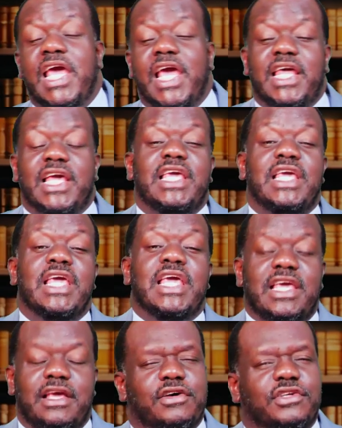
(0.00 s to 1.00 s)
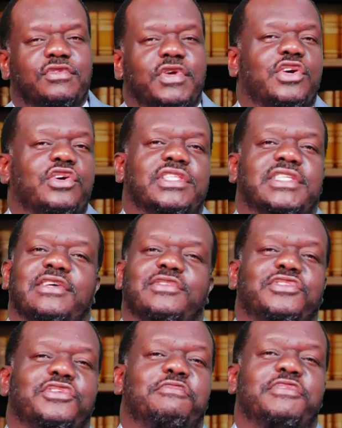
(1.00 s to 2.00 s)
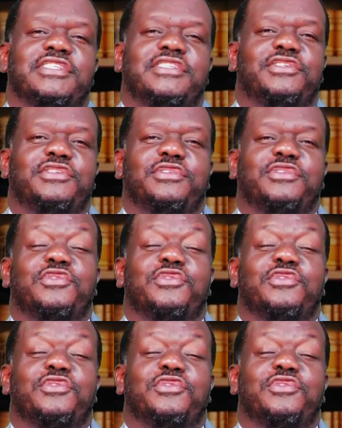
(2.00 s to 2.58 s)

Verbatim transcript: And then he, because when God tells you something, it's the truth.